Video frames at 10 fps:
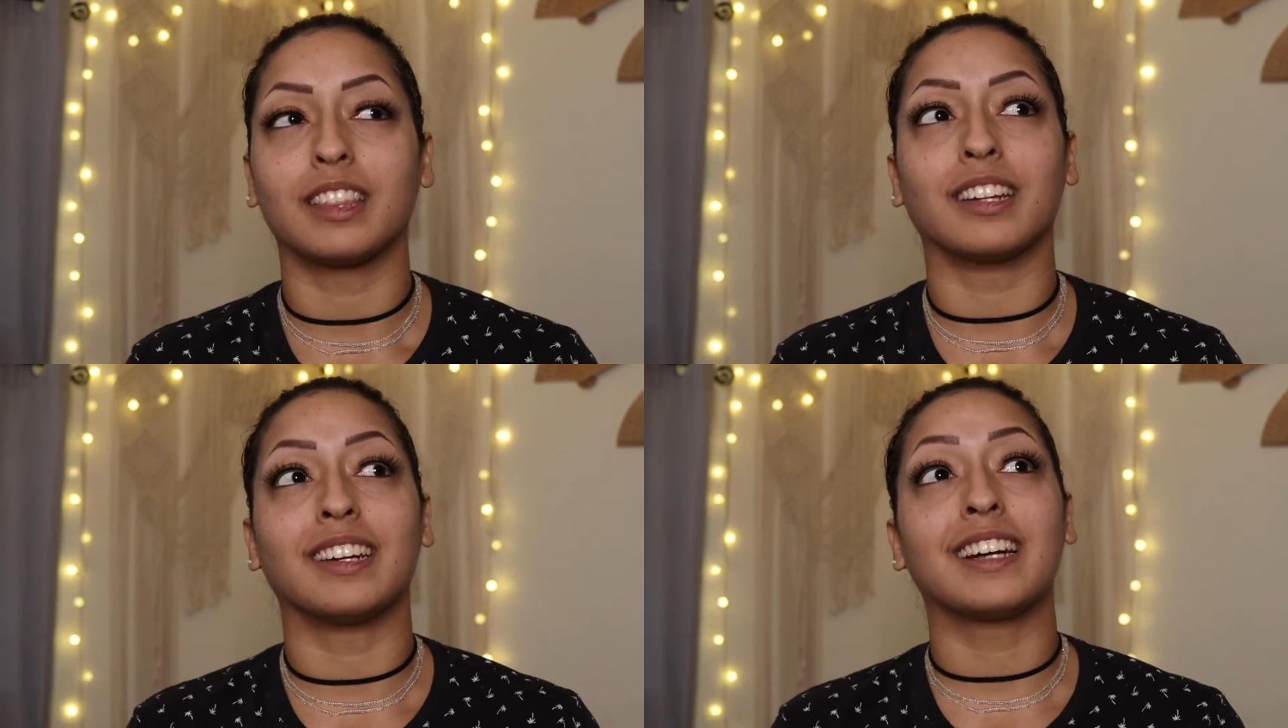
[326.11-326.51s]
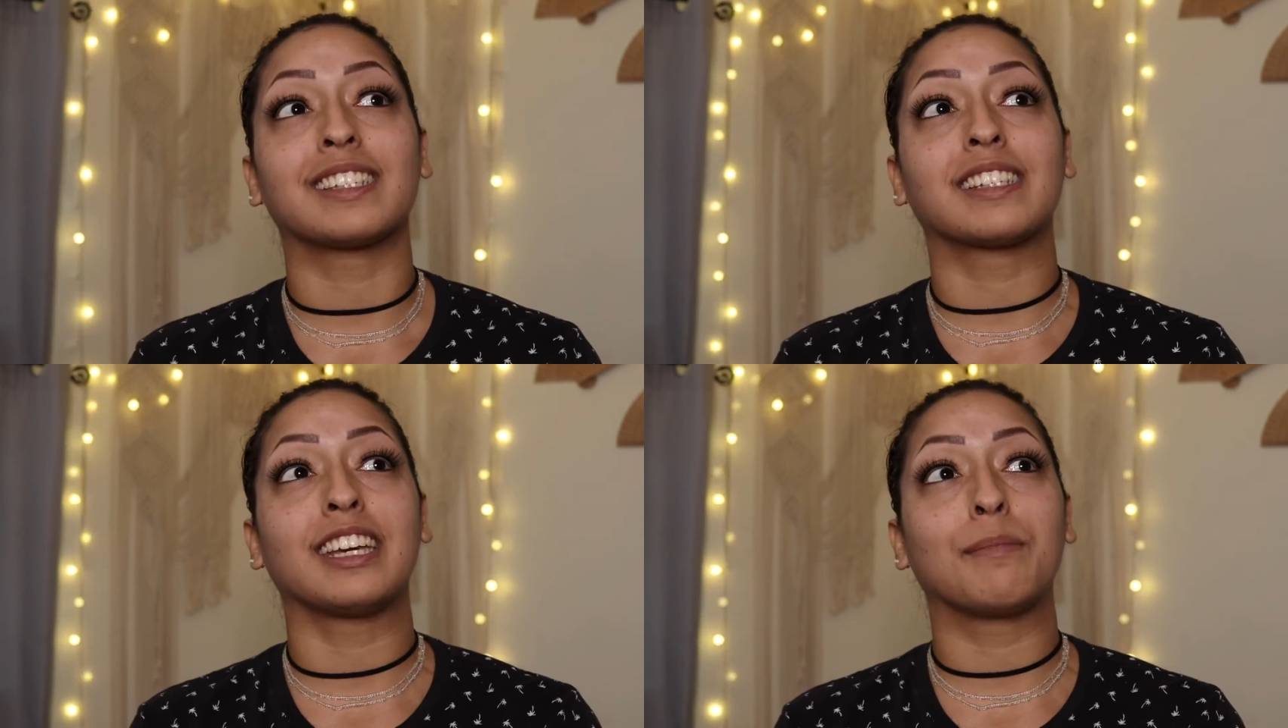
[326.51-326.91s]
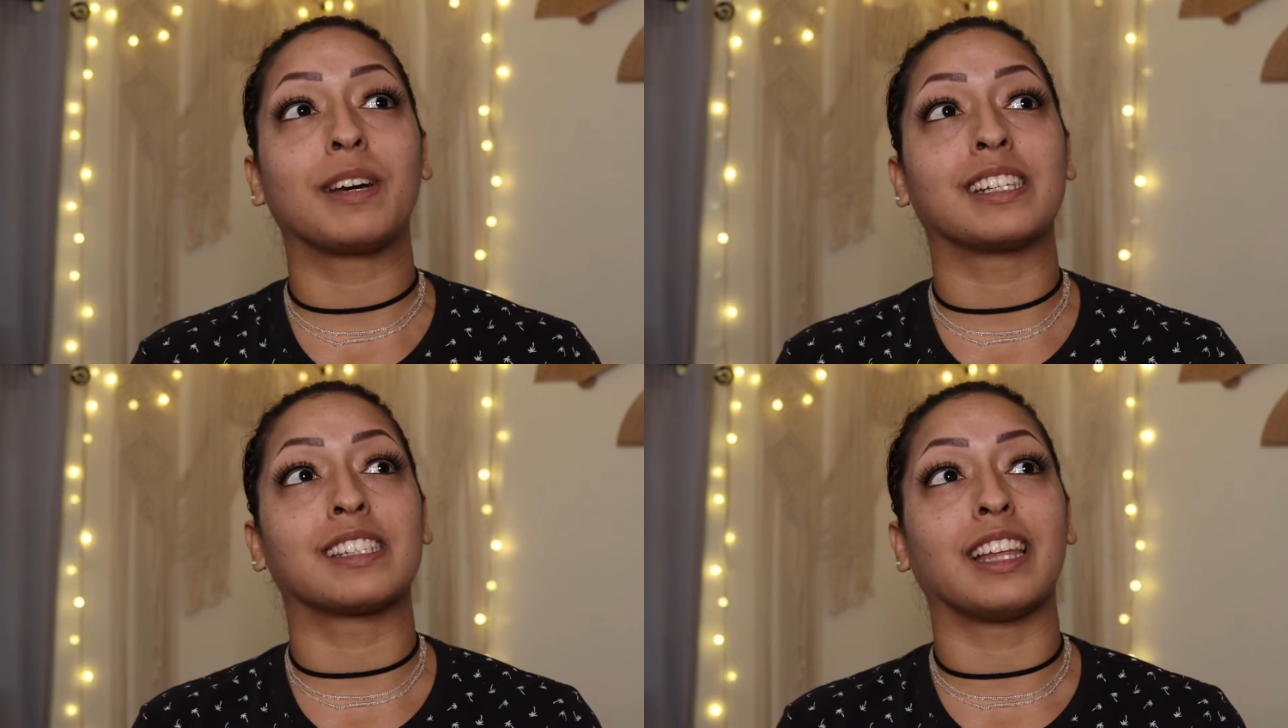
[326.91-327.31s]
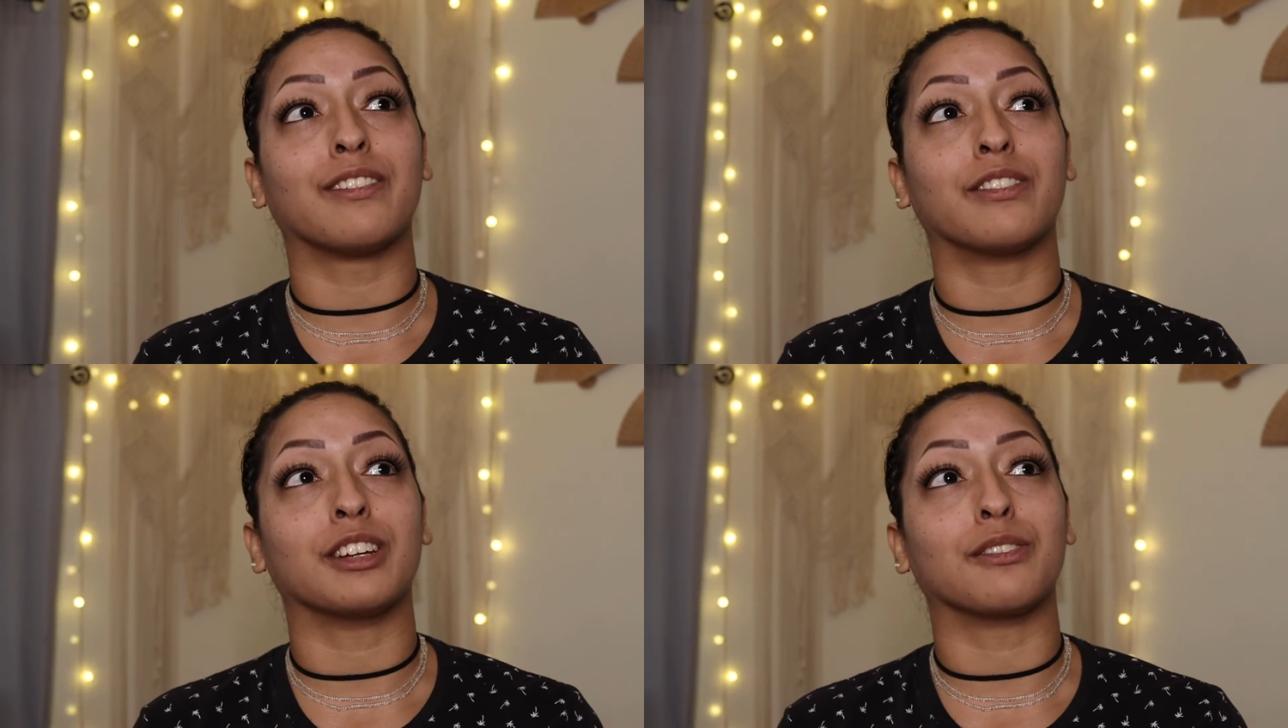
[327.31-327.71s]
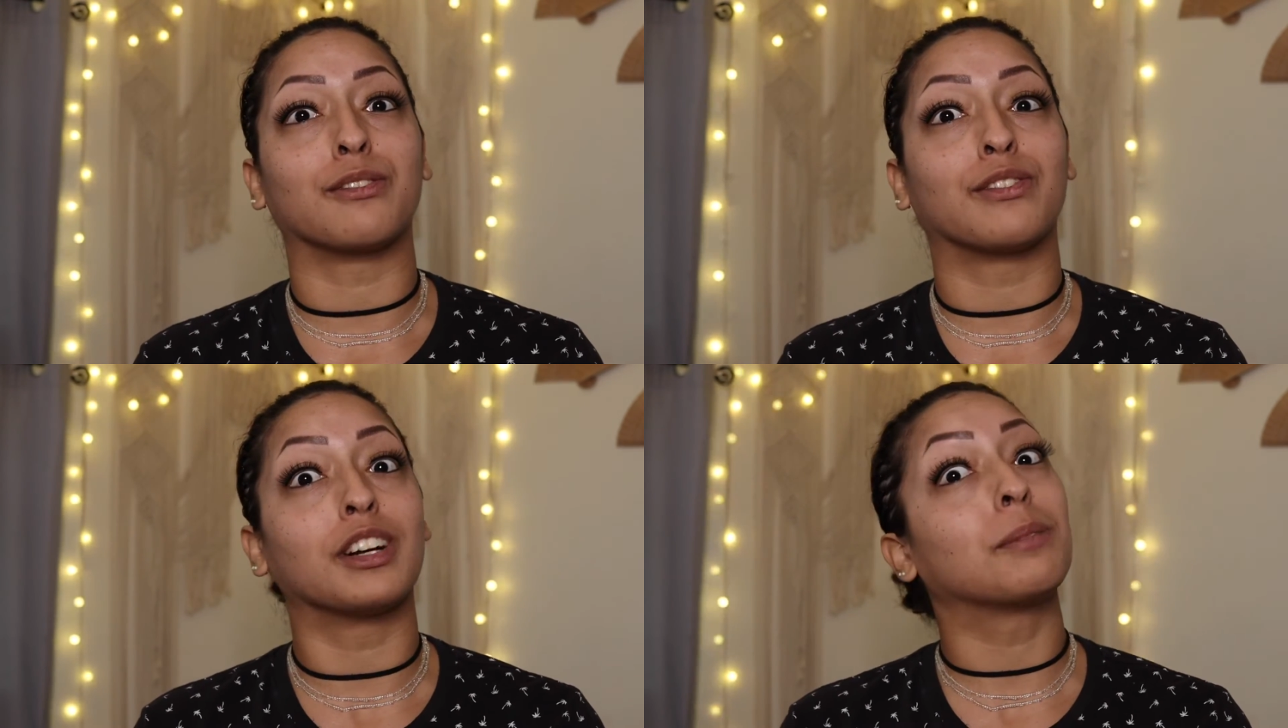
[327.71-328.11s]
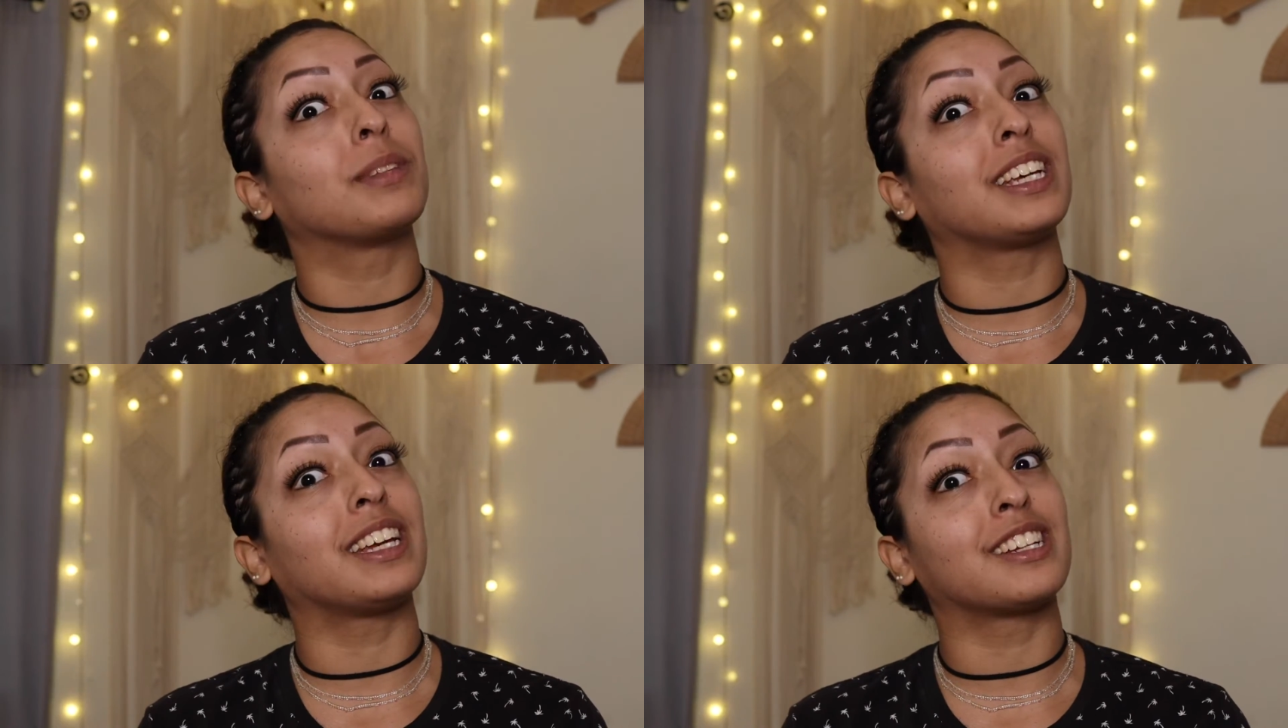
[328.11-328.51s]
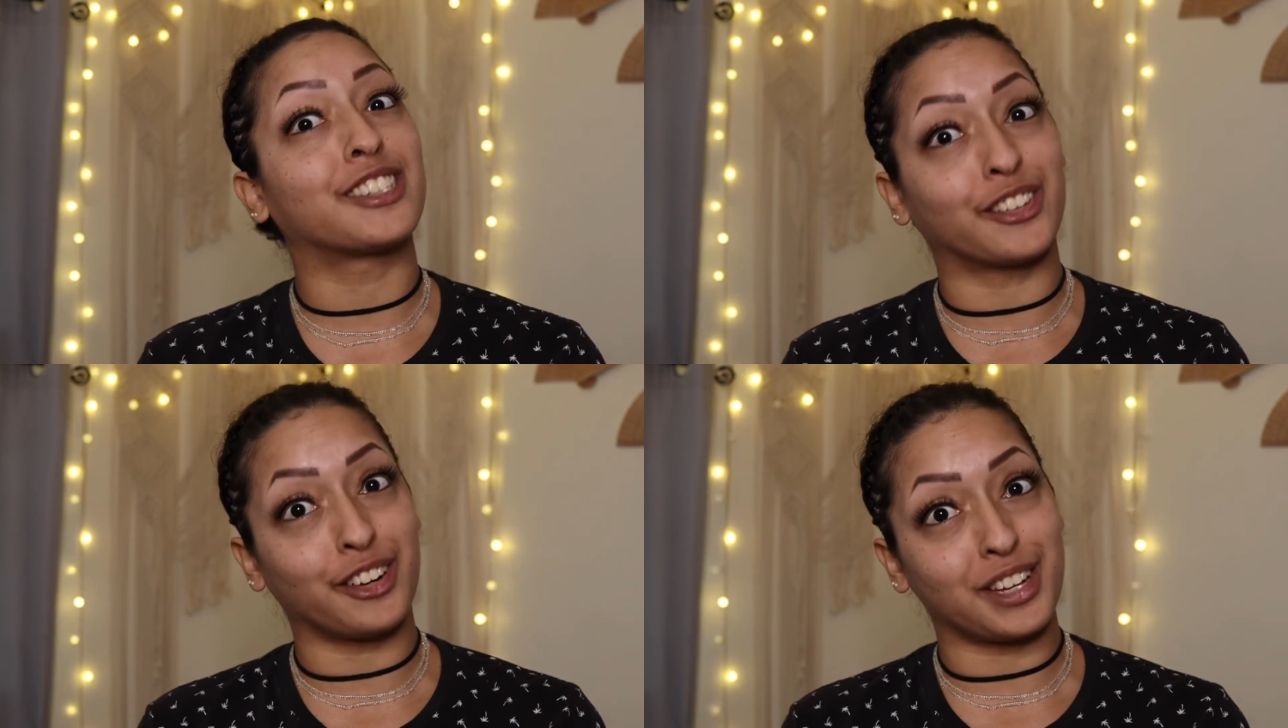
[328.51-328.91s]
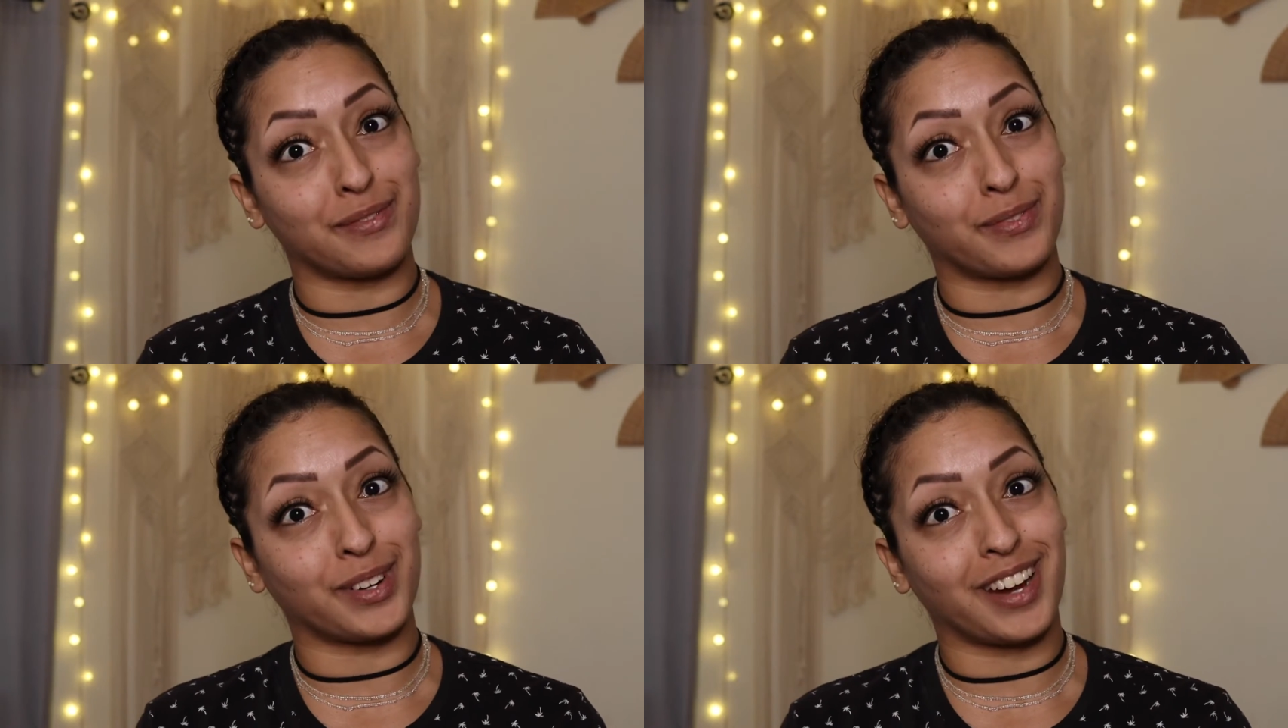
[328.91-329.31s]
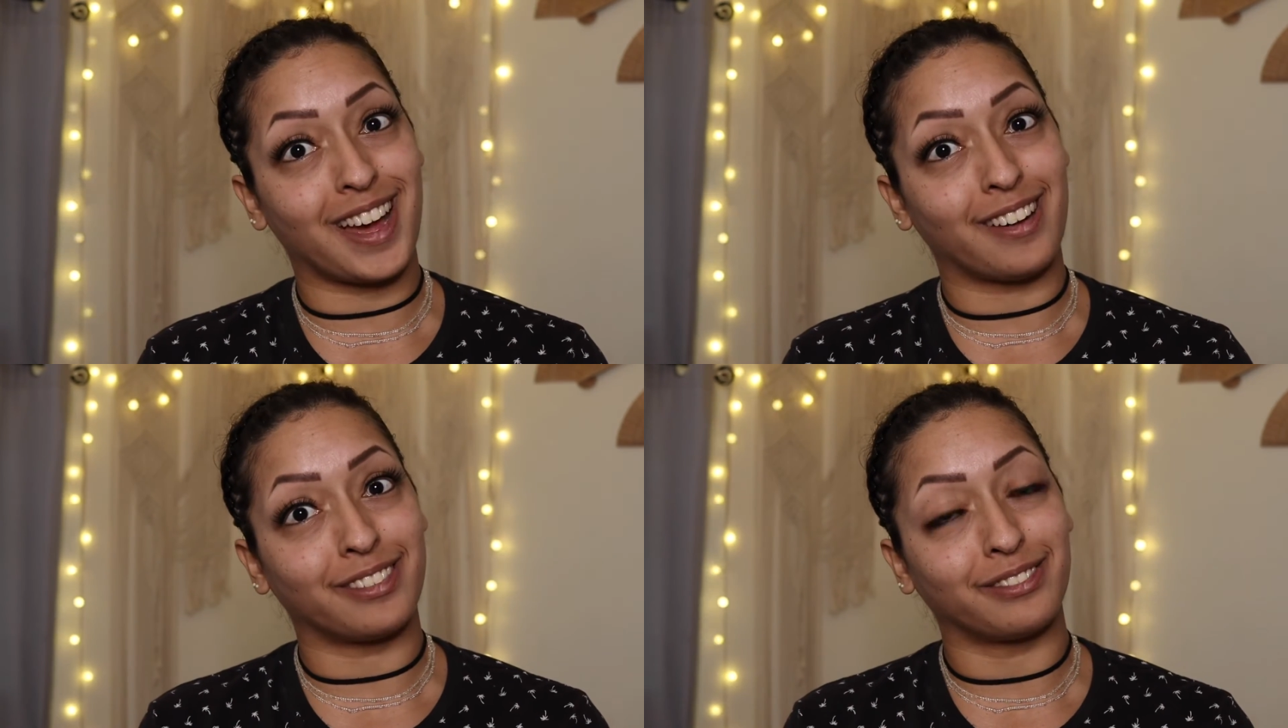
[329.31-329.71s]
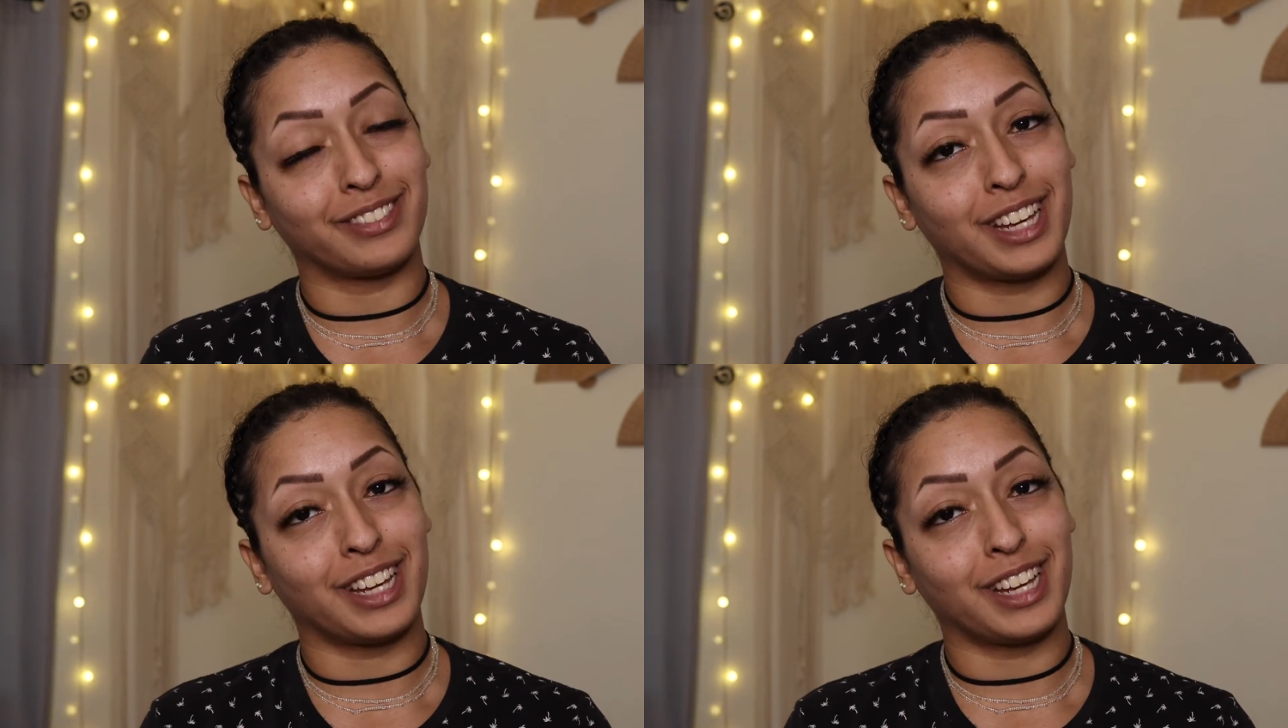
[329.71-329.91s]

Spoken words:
The Knott's team has left it firmly in its grave for now.